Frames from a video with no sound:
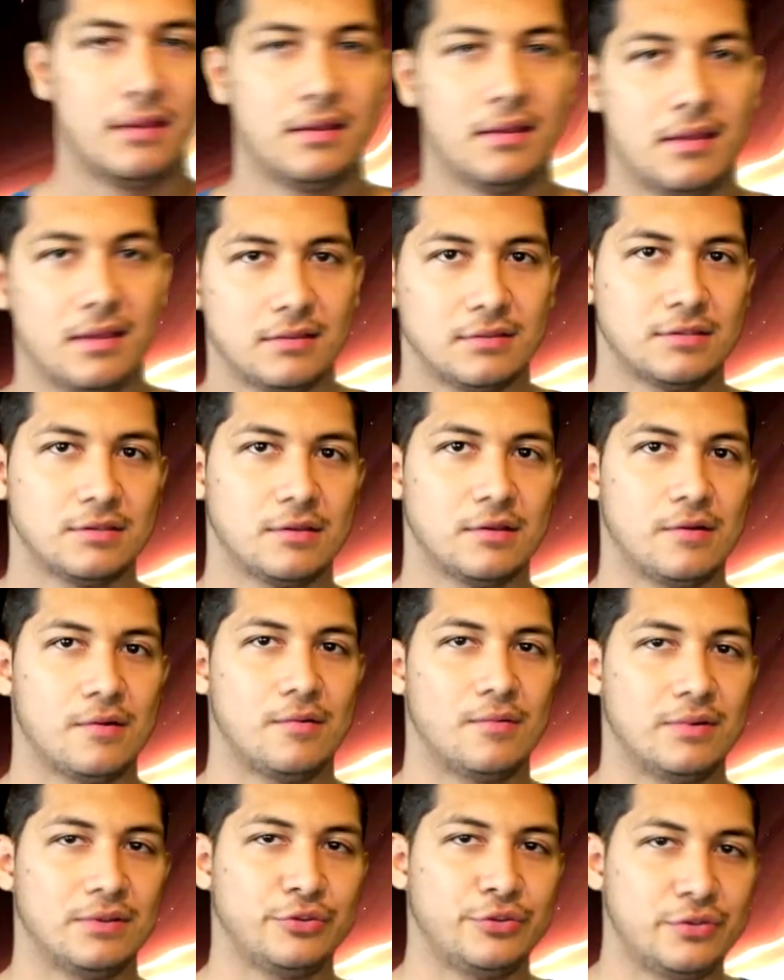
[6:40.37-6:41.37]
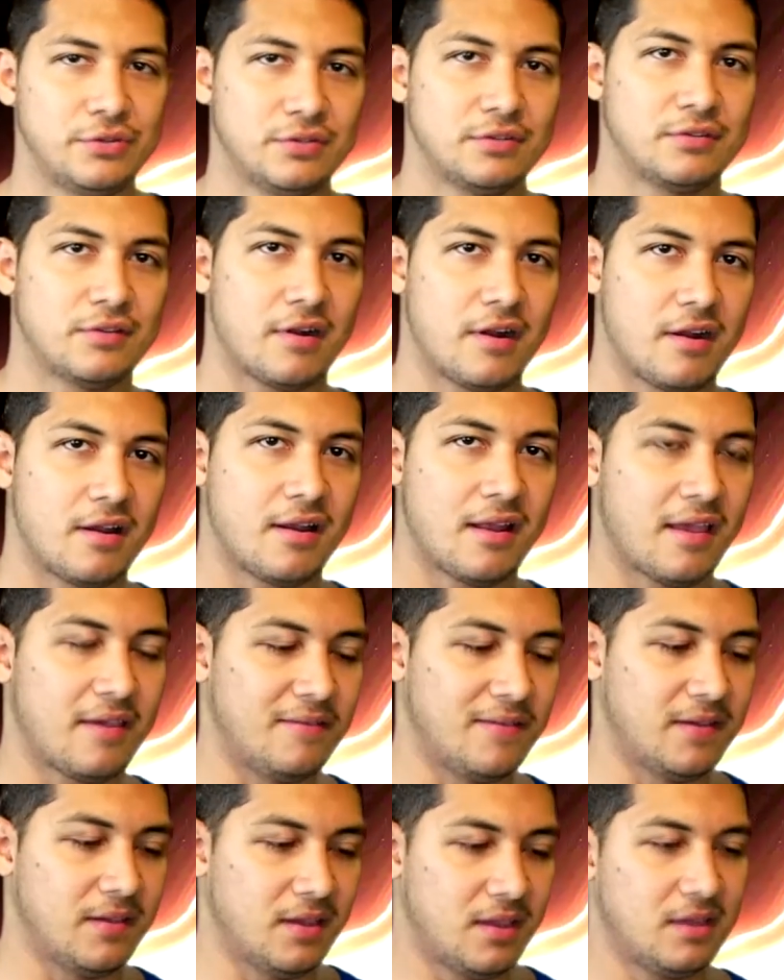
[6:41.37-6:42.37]
And so once you start
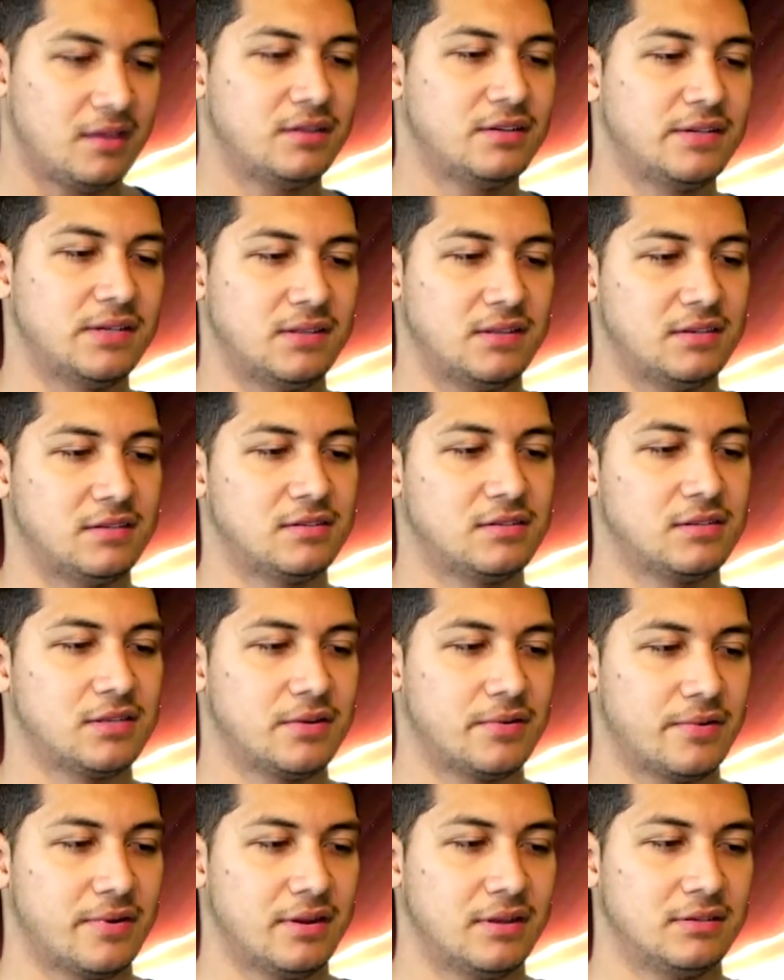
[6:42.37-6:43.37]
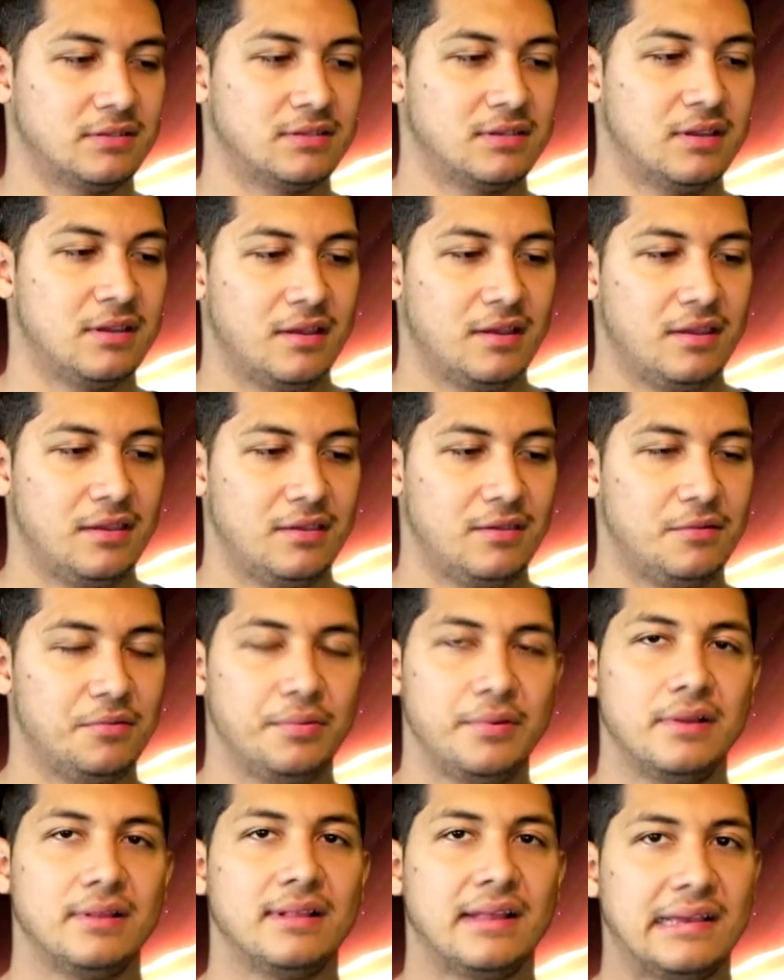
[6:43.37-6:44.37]
diving into these stories, you
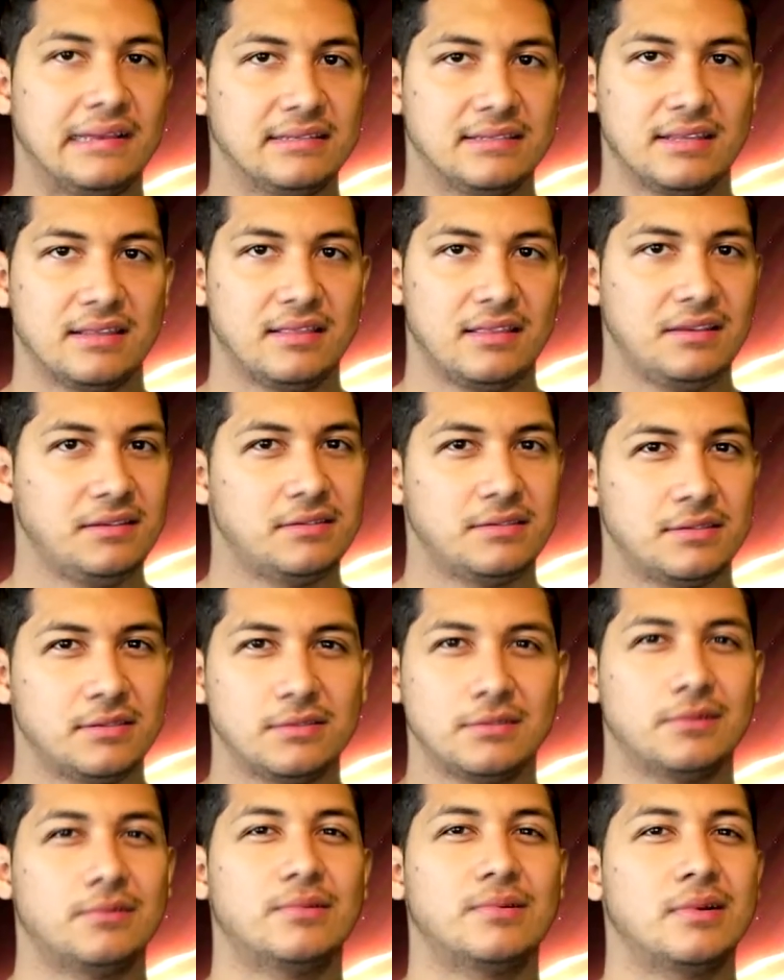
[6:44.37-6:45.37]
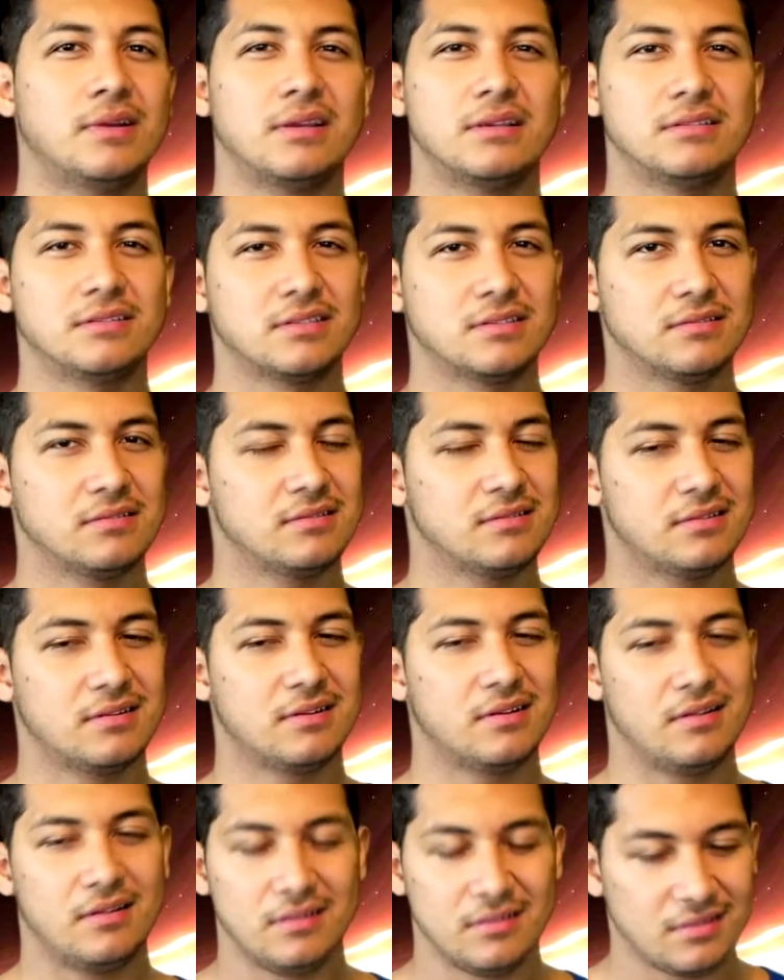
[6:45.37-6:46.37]
realize that these stories,
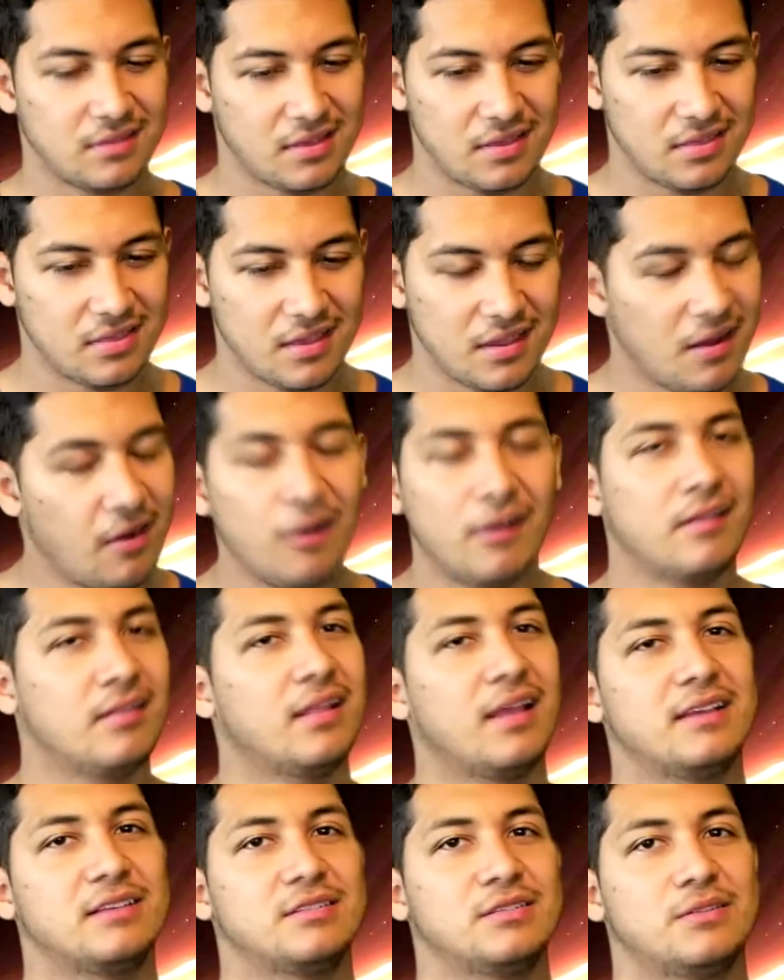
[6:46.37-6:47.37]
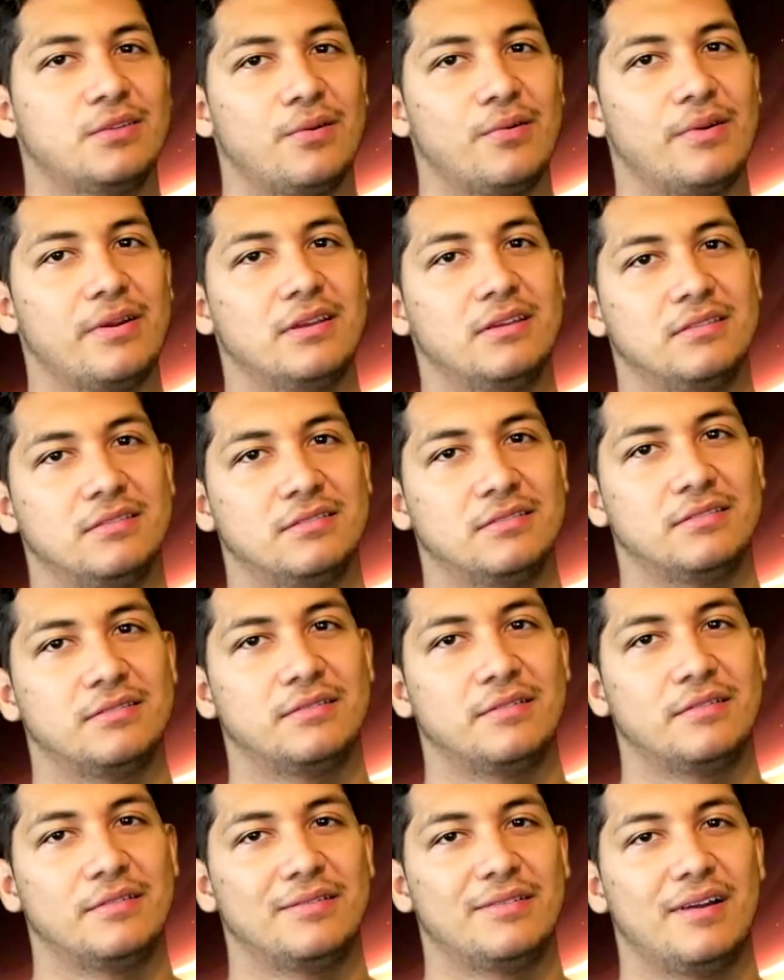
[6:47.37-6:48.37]
they, they aren't like stories
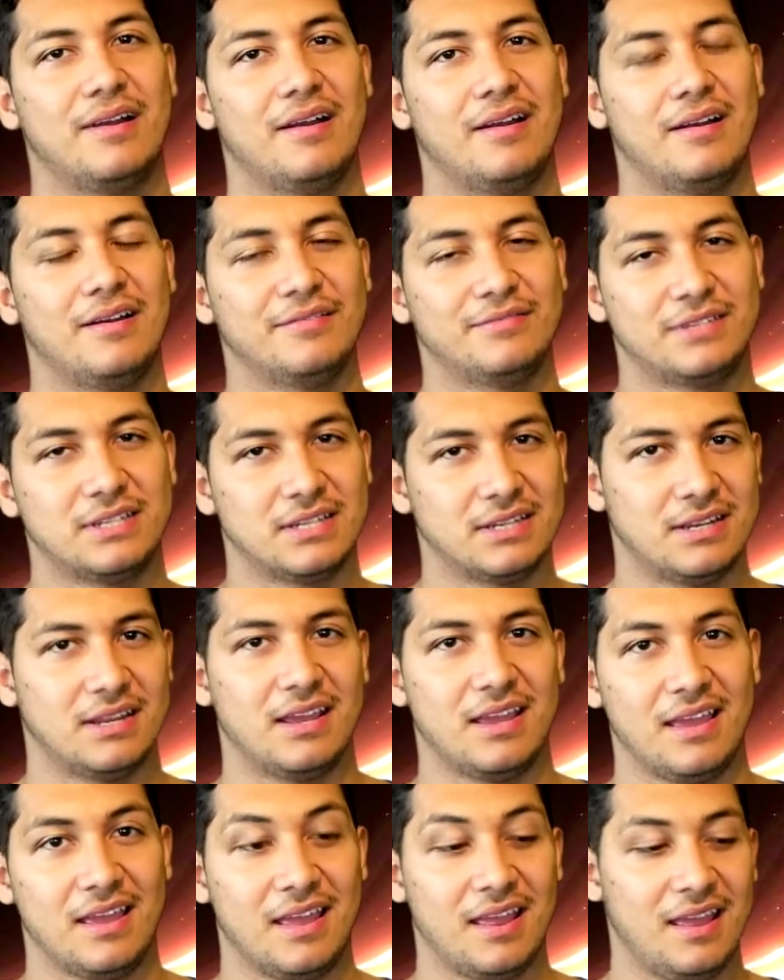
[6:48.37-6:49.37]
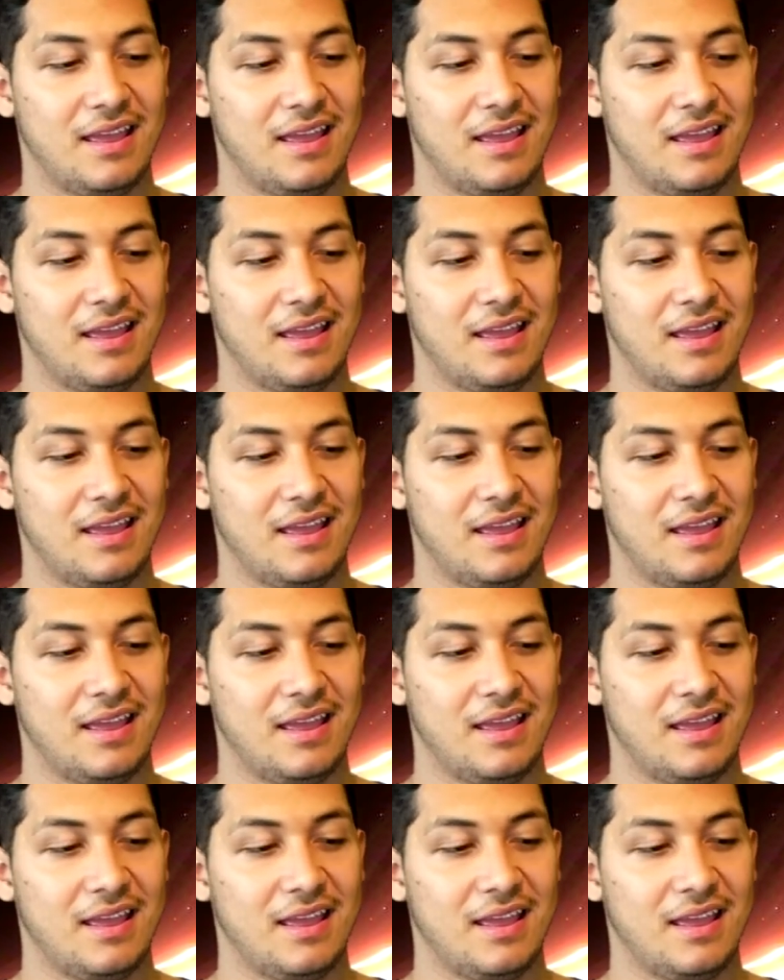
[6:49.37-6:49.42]
of today.